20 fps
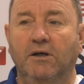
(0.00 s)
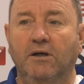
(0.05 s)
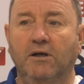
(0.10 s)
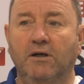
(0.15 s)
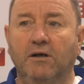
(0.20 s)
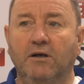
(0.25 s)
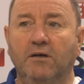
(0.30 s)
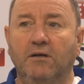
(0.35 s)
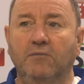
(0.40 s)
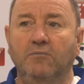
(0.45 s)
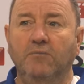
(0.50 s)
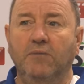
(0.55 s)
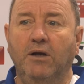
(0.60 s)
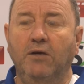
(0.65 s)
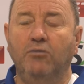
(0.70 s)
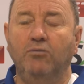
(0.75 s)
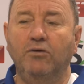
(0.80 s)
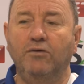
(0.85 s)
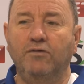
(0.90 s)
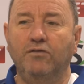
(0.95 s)
Um,
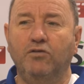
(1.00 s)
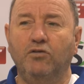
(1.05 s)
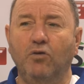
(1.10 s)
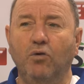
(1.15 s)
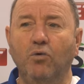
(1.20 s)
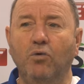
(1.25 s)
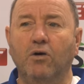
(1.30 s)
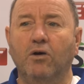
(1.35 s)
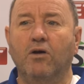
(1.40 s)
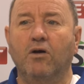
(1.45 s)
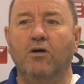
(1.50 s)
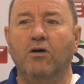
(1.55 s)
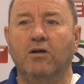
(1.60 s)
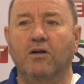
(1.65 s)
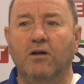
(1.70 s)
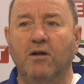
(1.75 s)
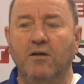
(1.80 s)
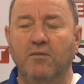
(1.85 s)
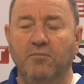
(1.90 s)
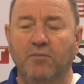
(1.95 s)
we sort of got
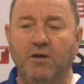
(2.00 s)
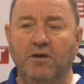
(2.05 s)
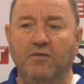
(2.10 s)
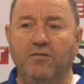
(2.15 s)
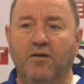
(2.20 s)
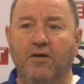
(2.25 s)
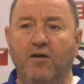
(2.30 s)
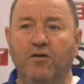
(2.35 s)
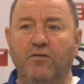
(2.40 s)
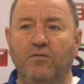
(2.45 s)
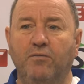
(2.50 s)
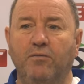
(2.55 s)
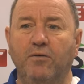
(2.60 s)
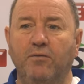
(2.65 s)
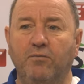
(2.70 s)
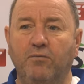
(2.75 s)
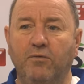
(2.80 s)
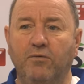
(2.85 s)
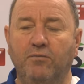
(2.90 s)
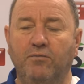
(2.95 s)
a clean bill of health.
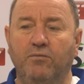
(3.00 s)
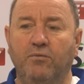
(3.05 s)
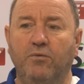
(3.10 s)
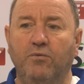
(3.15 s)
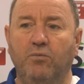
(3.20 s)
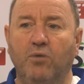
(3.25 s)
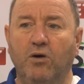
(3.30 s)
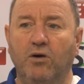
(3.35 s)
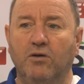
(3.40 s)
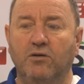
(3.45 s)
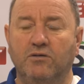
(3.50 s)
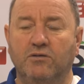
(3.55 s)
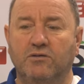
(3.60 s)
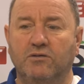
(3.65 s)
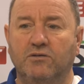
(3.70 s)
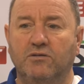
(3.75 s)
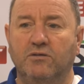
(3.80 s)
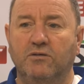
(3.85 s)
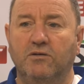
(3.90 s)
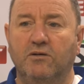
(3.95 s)
We, we've, we've
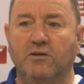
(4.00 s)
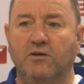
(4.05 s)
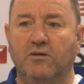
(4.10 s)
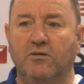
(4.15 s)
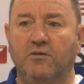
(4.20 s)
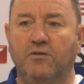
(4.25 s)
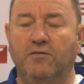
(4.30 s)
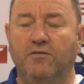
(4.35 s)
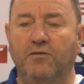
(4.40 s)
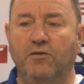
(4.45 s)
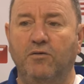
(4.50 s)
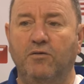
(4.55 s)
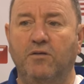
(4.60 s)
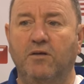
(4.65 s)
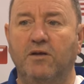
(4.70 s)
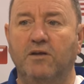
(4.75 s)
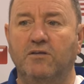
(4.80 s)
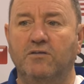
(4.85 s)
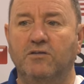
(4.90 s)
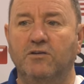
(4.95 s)
worked on a few
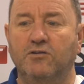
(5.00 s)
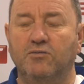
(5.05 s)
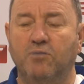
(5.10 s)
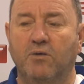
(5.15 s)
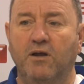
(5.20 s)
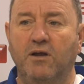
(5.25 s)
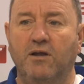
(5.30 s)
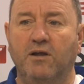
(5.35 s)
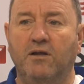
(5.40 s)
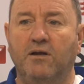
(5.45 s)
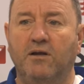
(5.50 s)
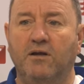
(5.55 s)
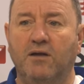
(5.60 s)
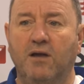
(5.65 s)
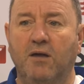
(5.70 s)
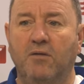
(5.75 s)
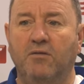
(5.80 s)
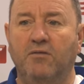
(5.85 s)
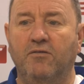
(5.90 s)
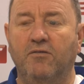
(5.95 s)
things this week, and a
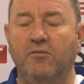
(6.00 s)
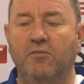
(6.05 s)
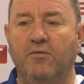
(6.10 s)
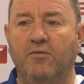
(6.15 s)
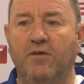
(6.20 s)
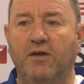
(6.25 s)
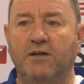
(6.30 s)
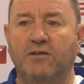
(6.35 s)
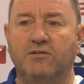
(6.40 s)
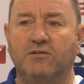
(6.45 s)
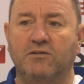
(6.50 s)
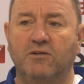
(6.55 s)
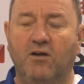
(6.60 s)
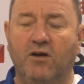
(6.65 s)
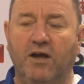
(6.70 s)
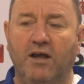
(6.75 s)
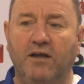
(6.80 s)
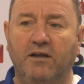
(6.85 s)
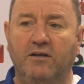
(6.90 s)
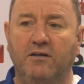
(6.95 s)
couple of them have had
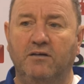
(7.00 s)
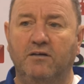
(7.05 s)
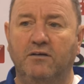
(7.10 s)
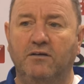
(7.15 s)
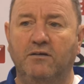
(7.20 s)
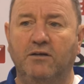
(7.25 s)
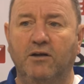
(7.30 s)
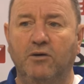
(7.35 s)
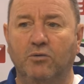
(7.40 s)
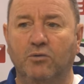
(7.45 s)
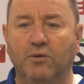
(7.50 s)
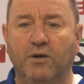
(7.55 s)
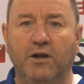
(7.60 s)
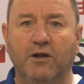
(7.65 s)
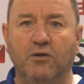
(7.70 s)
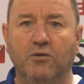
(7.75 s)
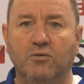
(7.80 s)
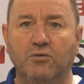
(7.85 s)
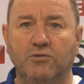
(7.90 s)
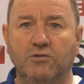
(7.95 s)
slight little
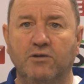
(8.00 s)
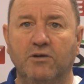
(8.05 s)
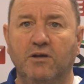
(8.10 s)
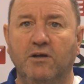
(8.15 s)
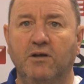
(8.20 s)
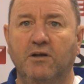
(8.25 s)
niggles.